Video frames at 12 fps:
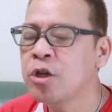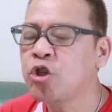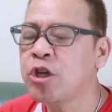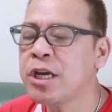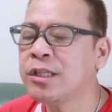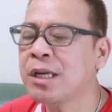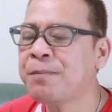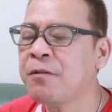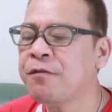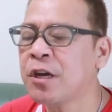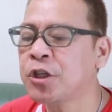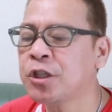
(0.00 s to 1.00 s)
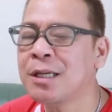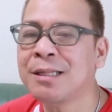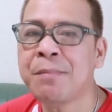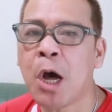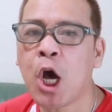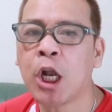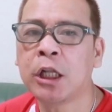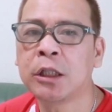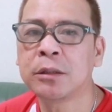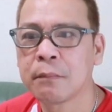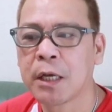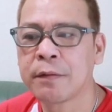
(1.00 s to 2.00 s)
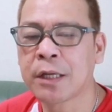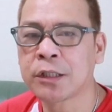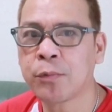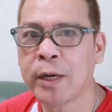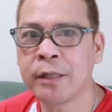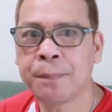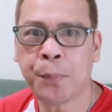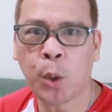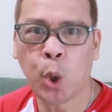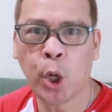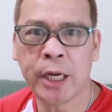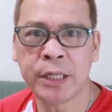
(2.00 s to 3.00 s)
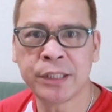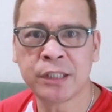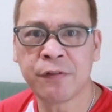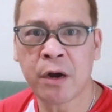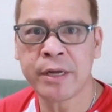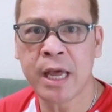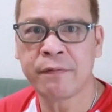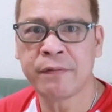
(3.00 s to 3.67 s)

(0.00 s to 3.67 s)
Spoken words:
She is a professional model. That's why the poise is very